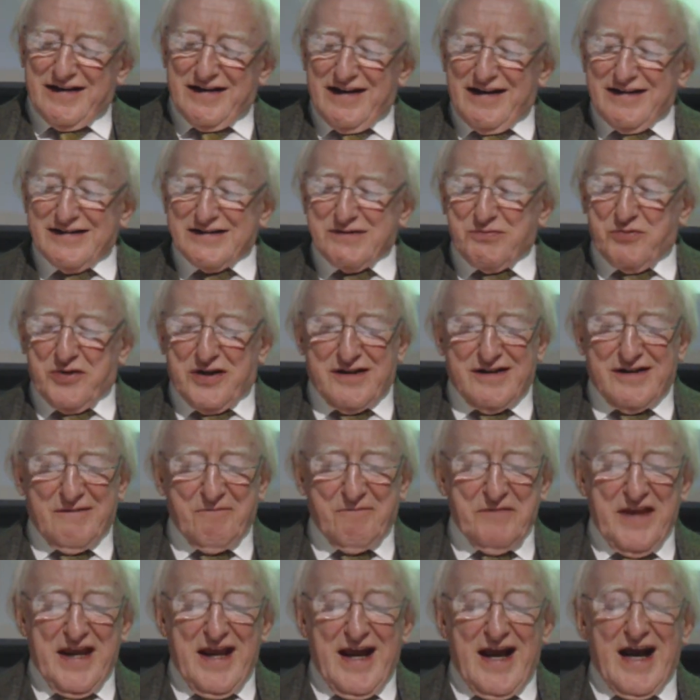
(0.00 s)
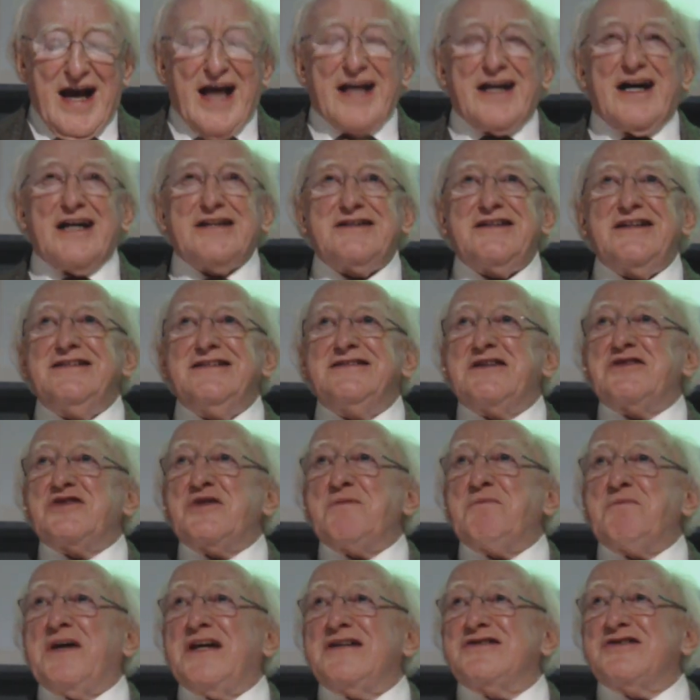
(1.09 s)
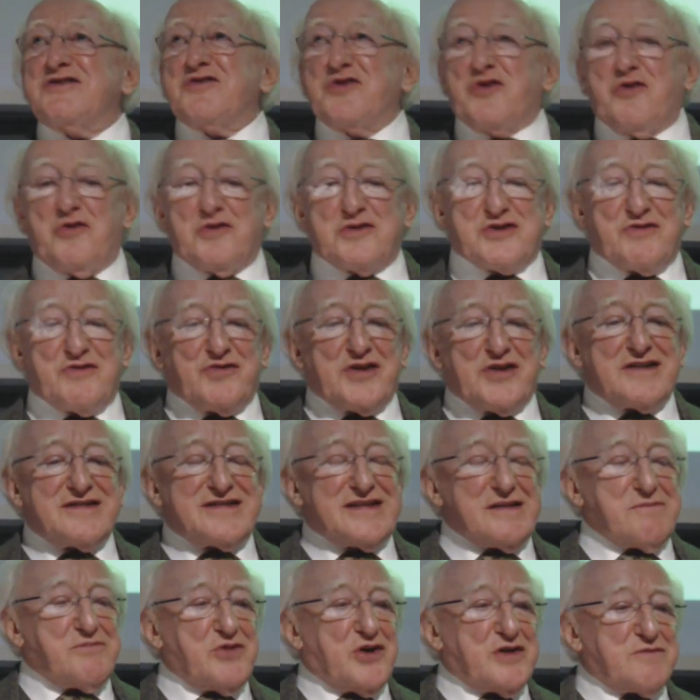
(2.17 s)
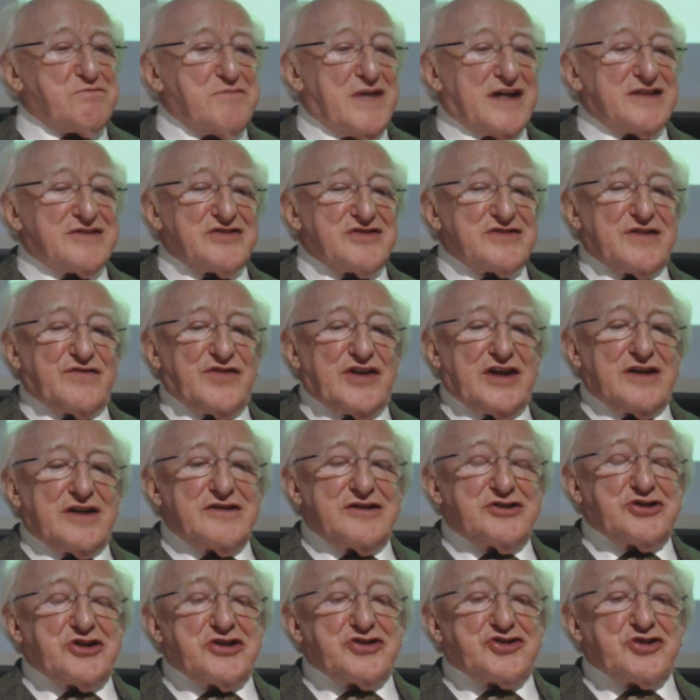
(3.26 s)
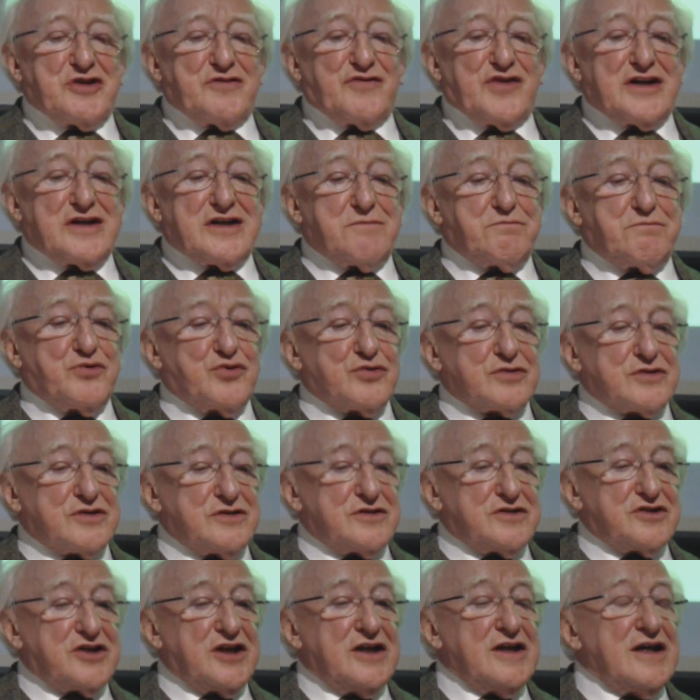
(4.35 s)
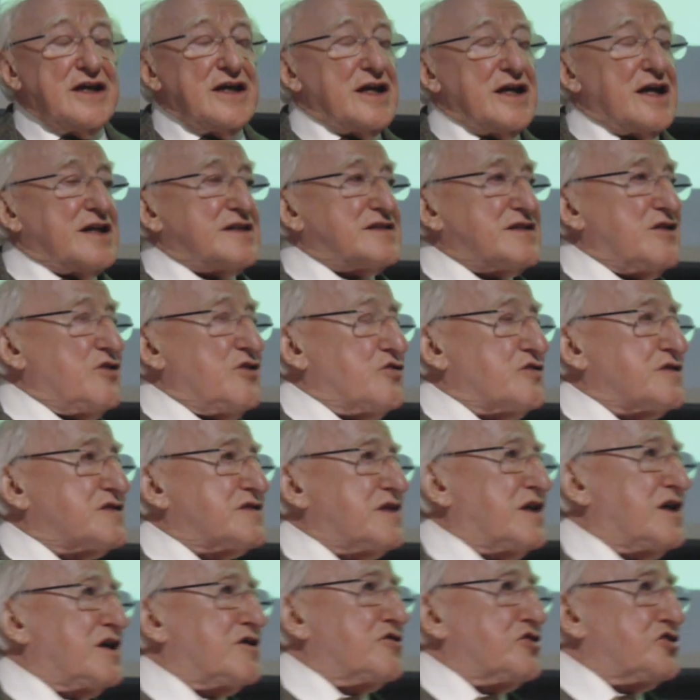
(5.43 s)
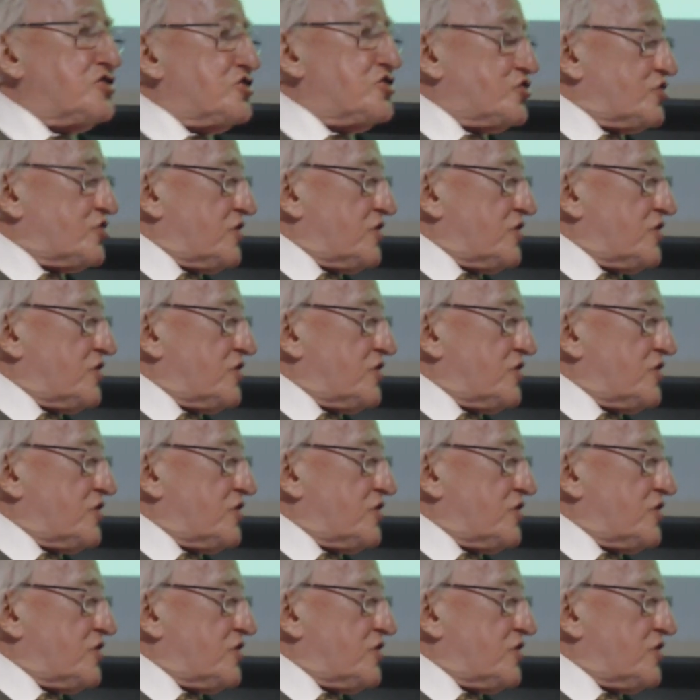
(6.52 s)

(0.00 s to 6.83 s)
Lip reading: as well. And I think the debate and controversy about matters of heritage are very important, as long as the heritage